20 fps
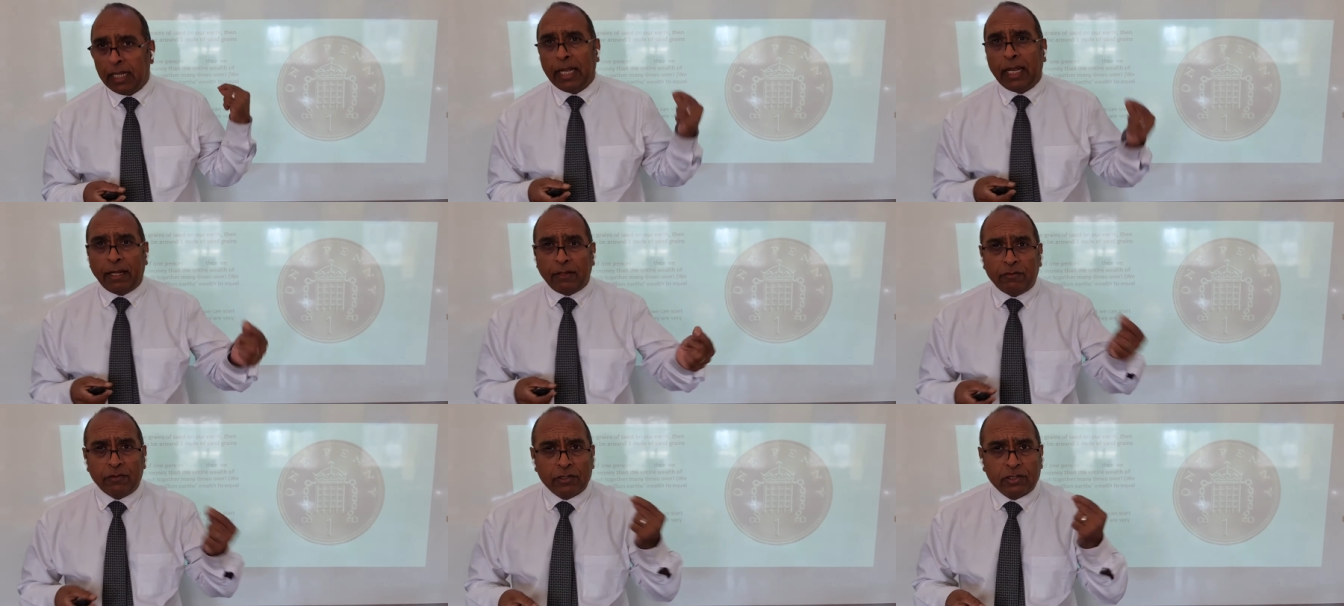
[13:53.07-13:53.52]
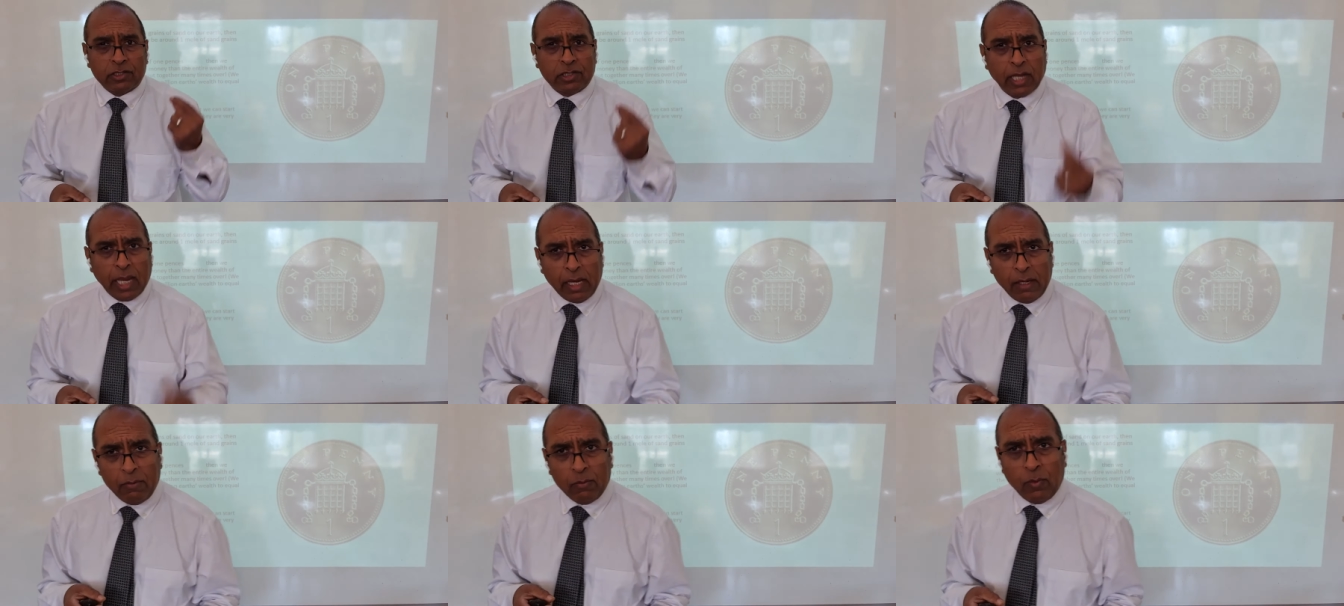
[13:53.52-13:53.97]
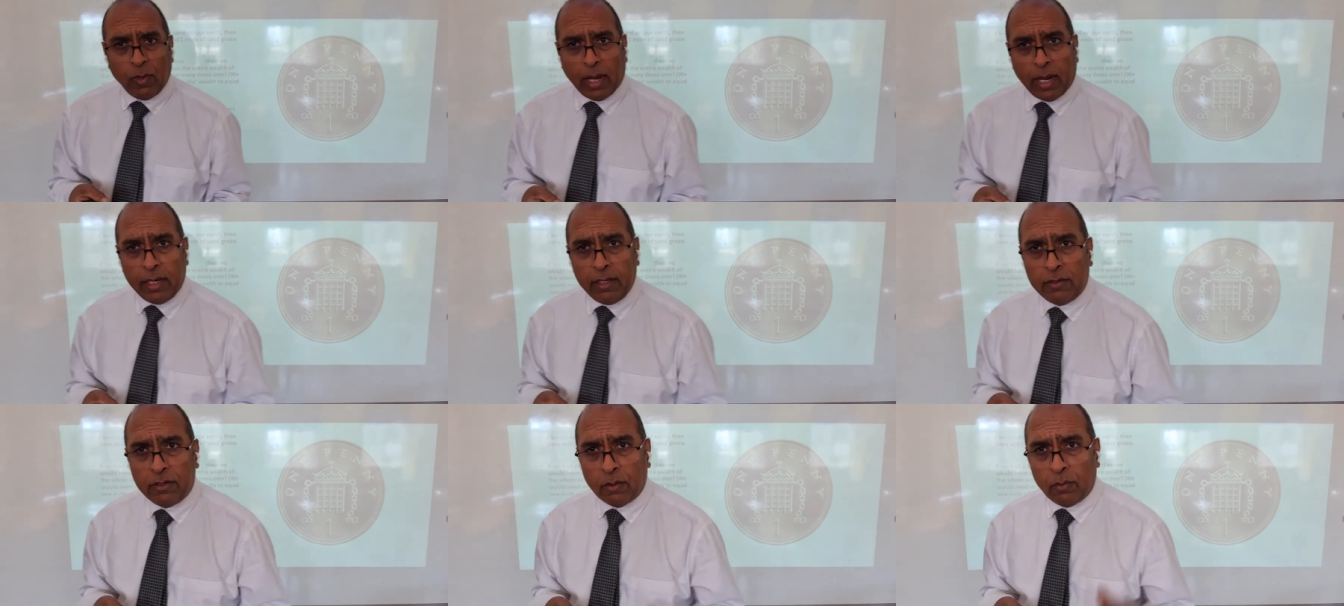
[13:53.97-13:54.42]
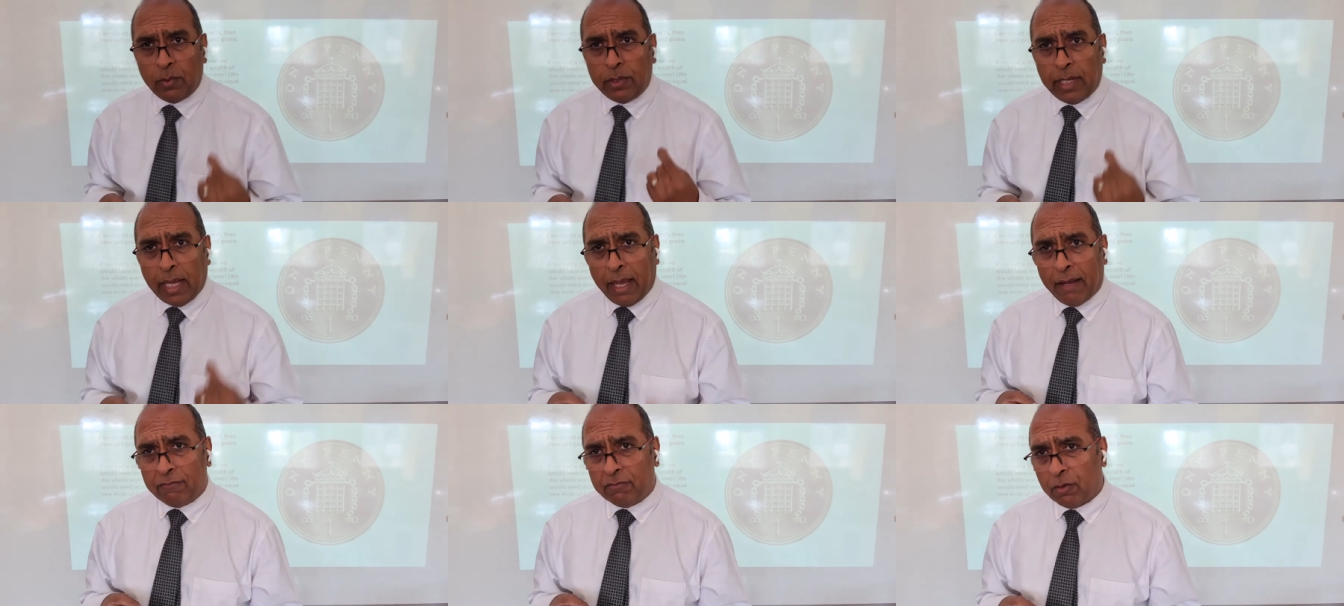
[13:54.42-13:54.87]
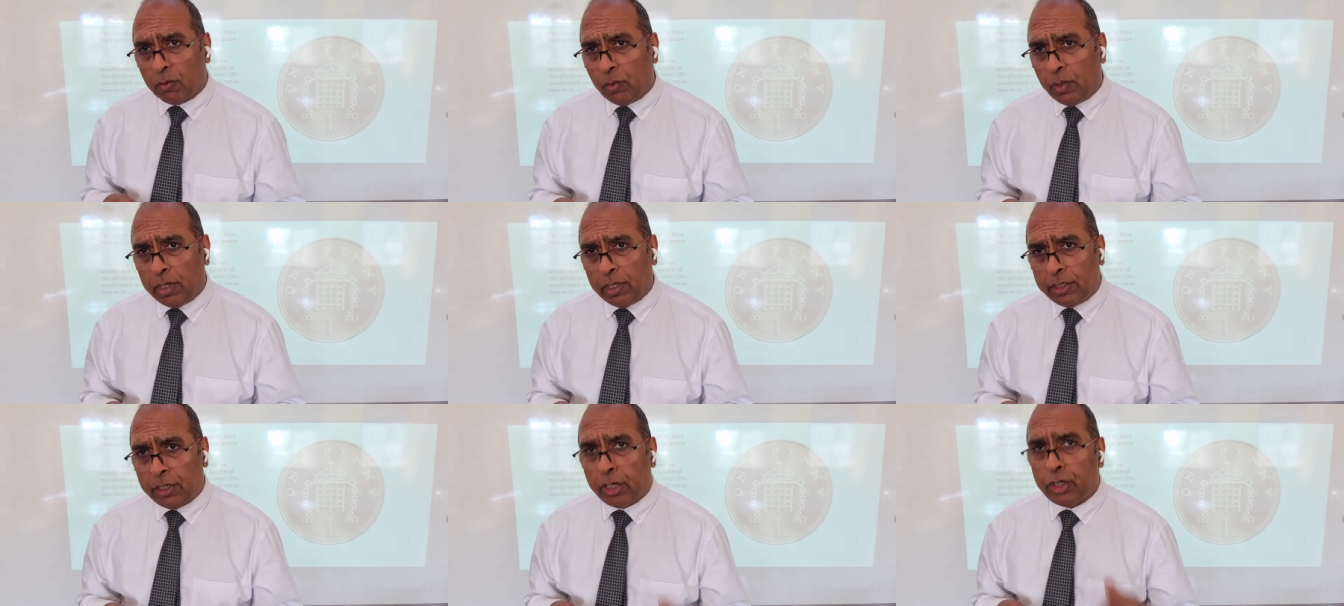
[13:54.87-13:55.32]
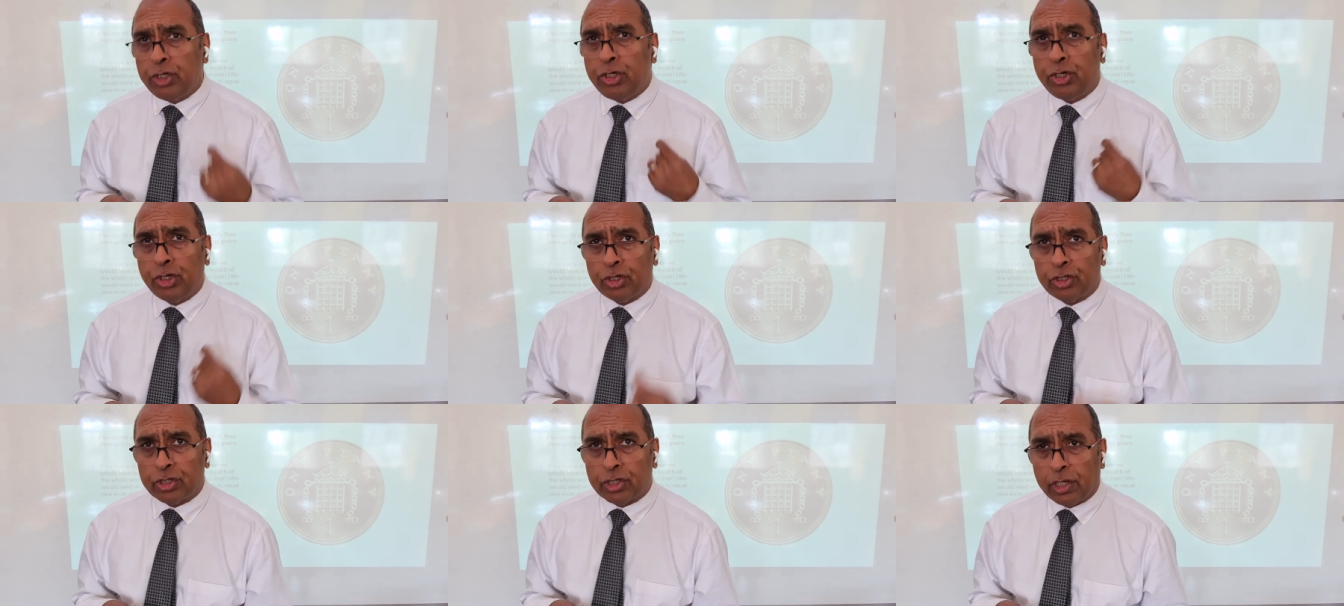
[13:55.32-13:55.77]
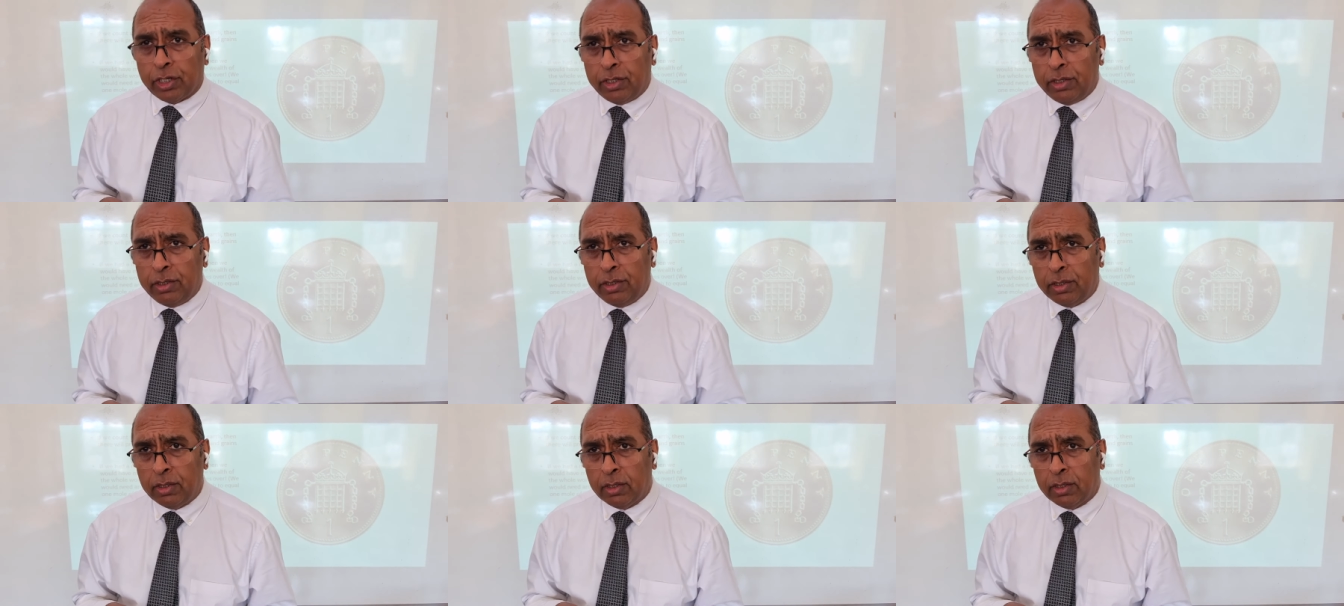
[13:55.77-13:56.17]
in the same way that we have the word dozen